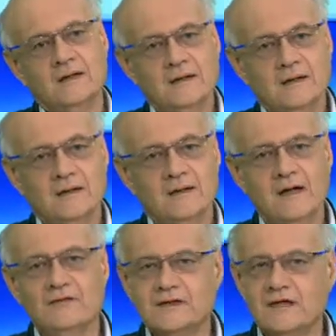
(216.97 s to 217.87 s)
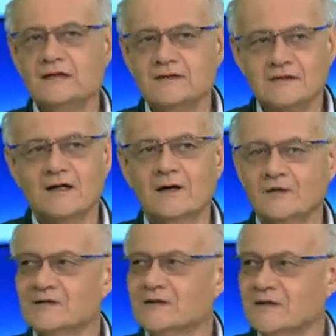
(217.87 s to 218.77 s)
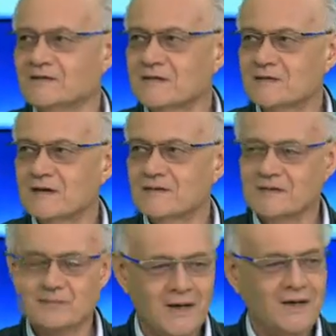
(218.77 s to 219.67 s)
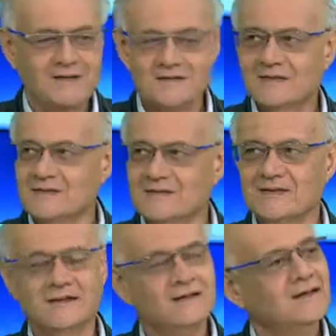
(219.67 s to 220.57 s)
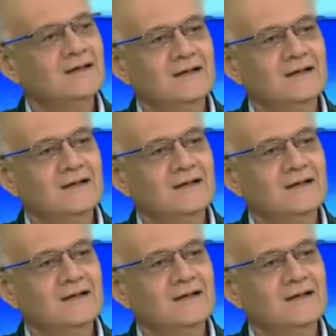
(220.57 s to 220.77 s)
Having Chinese culture as the base, let's say,